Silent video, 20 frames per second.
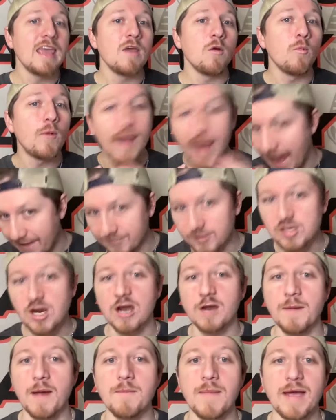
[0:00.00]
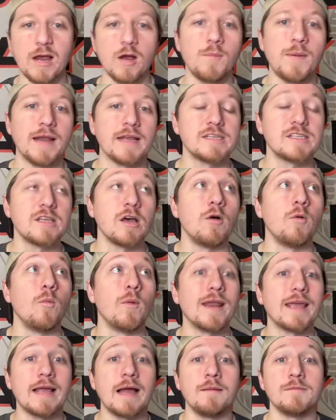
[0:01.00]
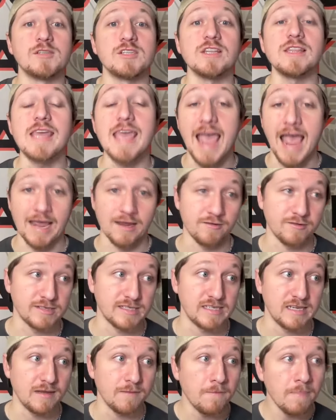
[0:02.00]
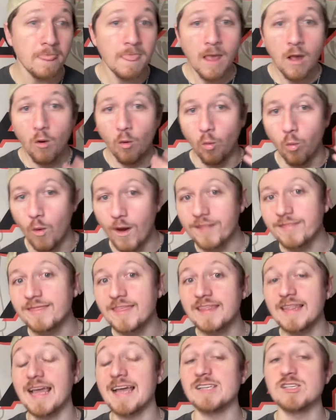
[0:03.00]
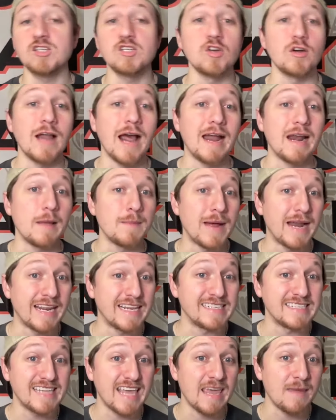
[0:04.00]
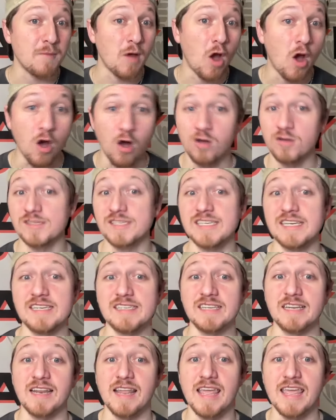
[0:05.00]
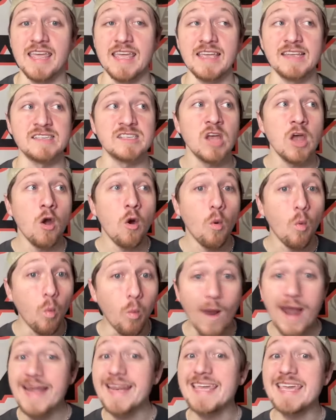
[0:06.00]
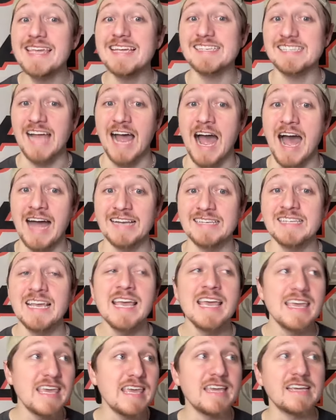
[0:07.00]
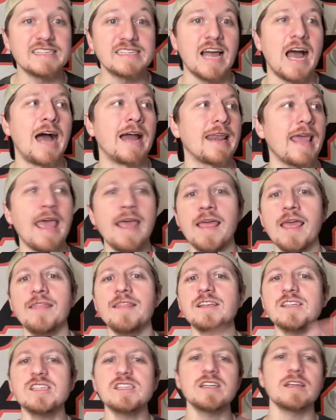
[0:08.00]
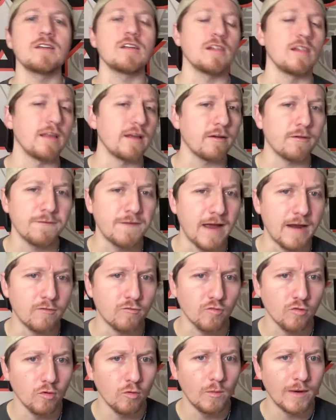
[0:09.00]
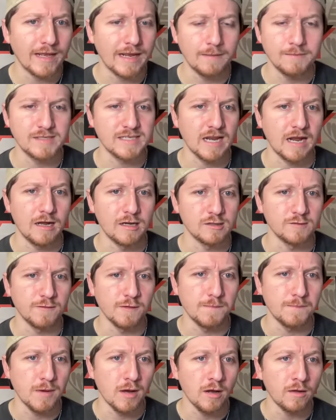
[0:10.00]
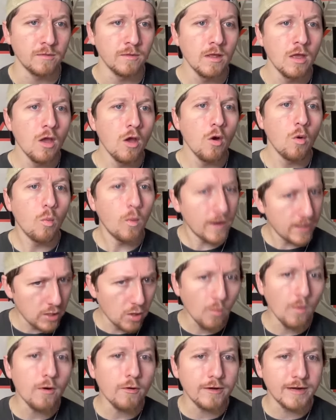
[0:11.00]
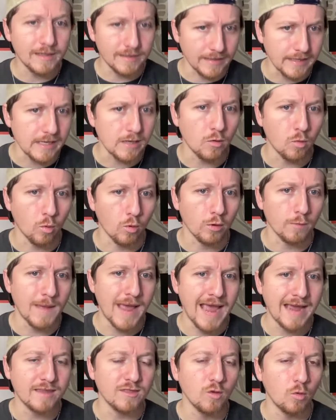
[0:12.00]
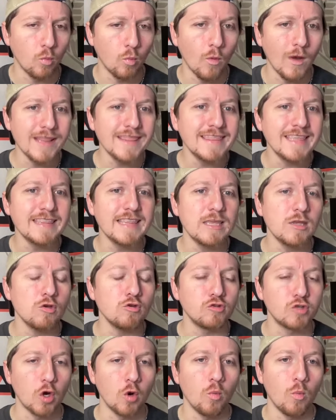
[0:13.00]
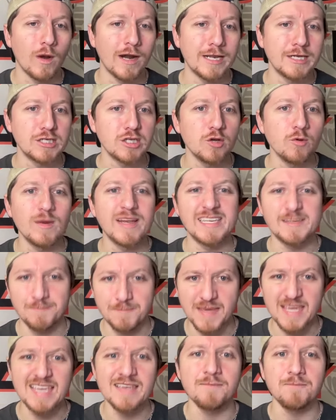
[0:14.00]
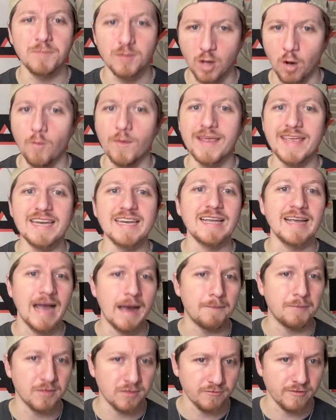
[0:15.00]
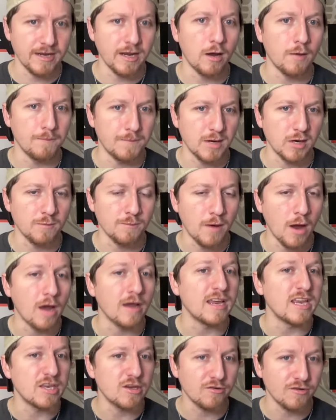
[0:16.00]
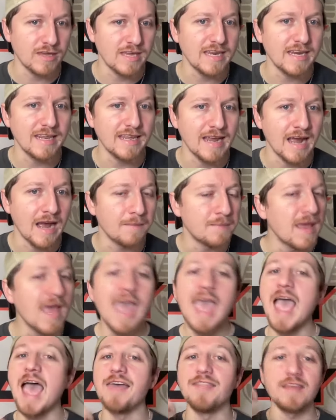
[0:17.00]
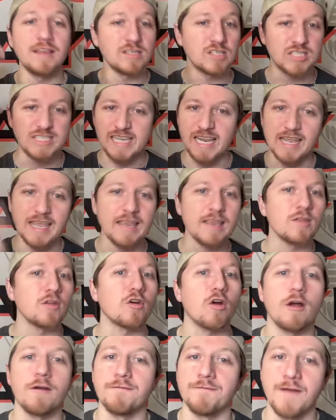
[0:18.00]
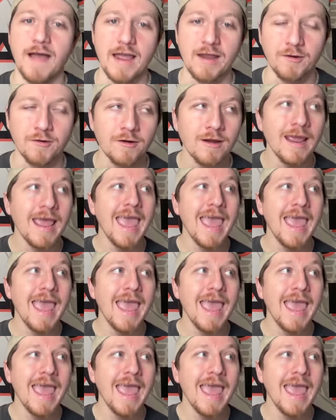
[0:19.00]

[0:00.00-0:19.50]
We have to talk about Michael Penix, though, when it comes to the accuracy. One thing that has stood out about his game all season is when he is hot, he is hot. And this is a glorified rule when it comes to college football. When you are an elite quarterback, the one thing that you don't want to do is be going into cup three on beer pong and you're heating up and then sink it and you're on fire.